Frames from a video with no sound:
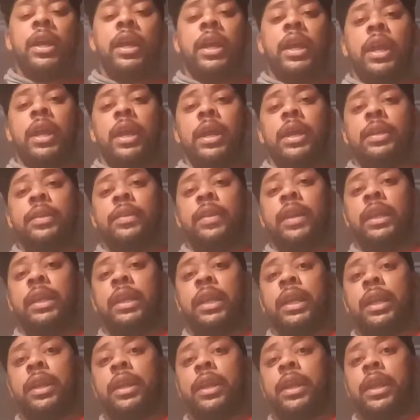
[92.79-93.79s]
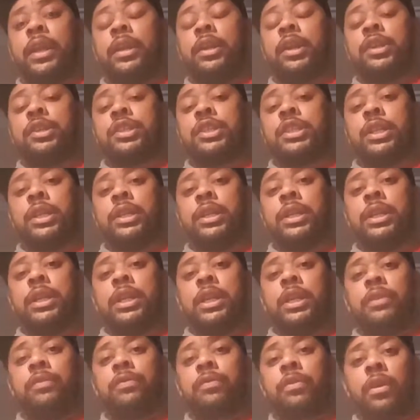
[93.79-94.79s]
and they get
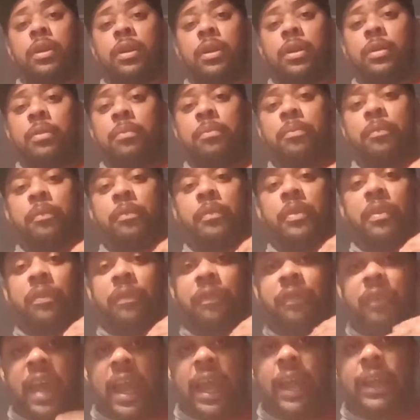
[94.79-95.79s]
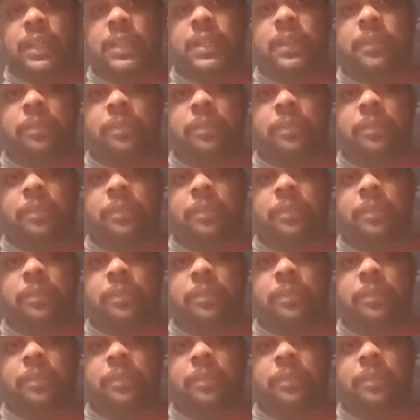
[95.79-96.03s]
energy from fat.